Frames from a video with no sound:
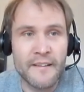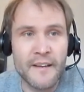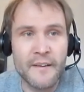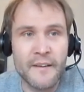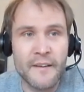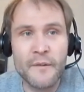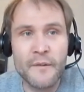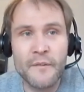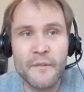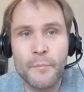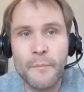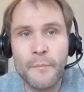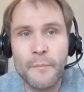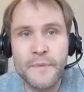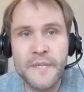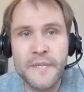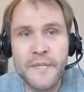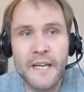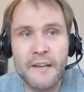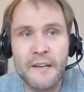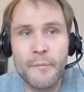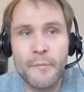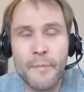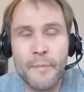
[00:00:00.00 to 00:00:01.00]
So there was one
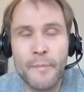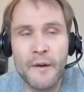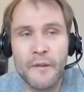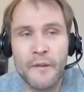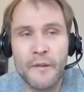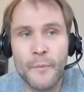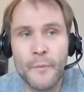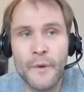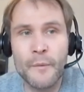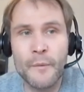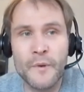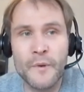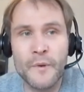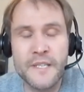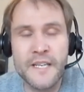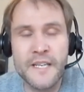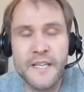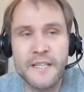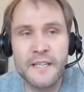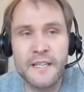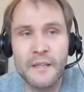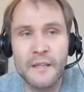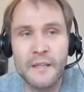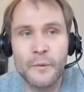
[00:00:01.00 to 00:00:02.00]
particular appeal that we
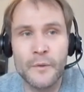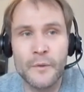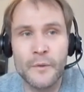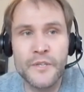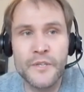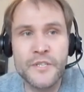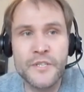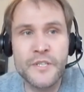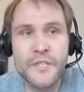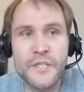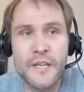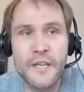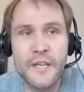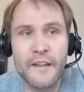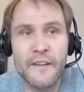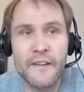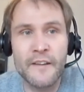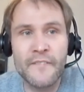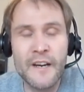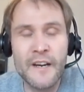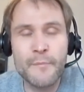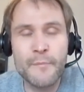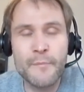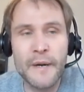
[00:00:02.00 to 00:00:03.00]
wanted to launch at the
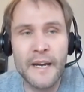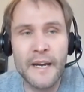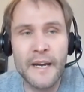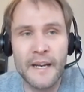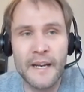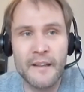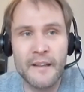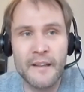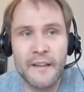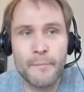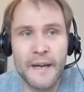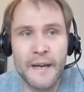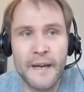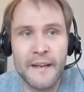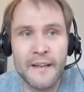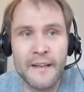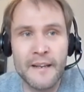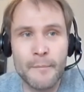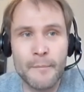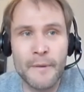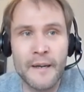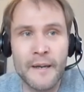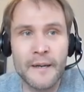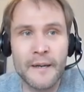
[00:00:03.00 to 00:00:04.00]
very beginning of the
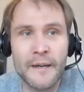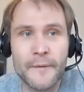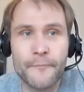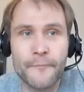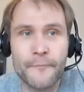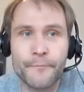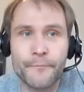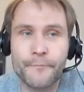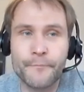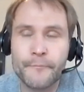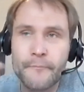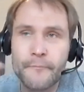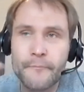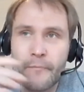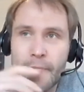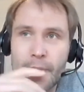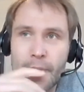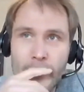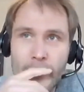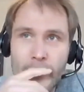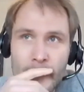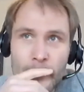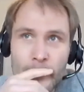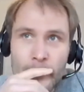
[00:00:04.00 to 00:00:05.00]
pandemic.
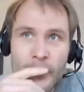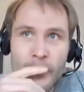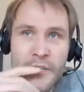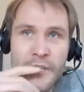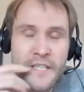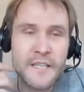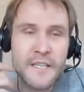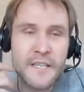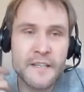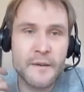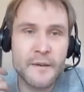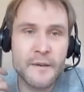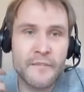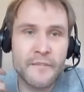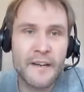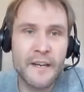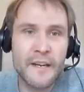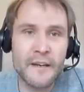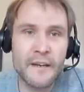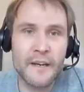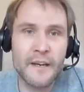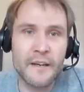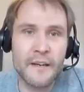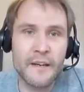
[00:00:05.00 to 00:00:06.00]
We wanted to do a
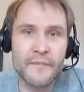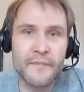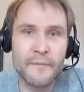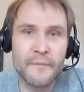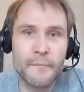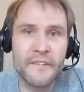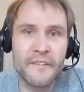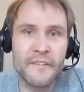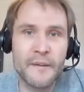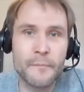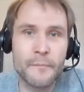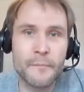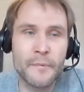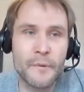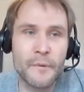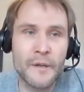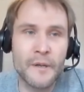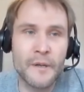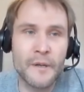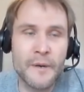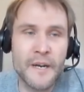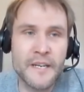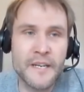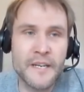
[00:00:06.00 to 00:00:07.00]
very kind of
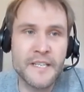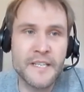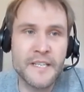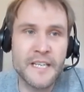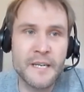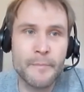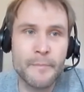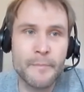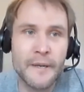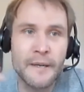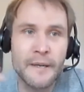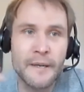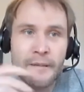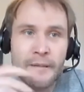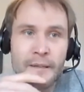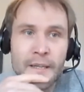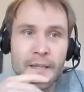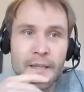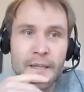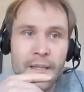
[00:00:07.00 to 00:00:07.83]
simple emergency appeal.